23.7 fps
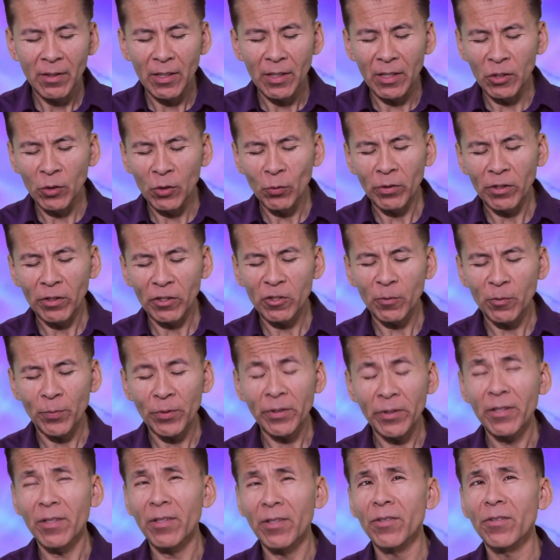and you will
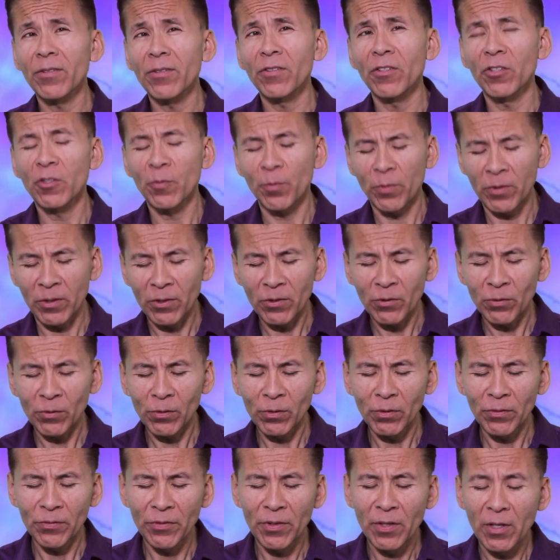experience the
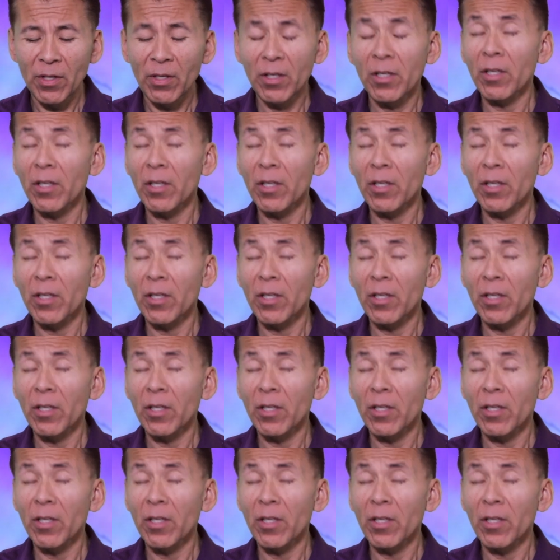spiritual,